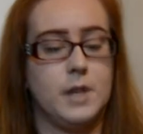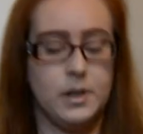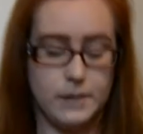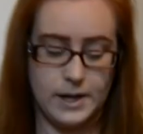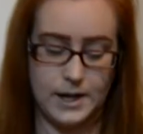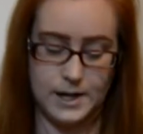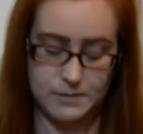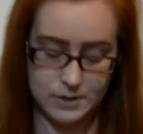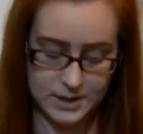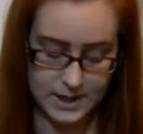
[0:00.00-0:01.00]
You know what? I
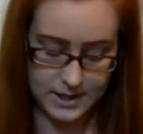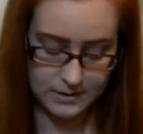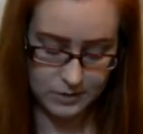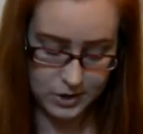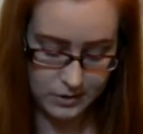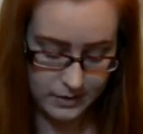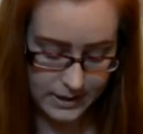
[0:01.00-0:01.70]
will just take it out and show you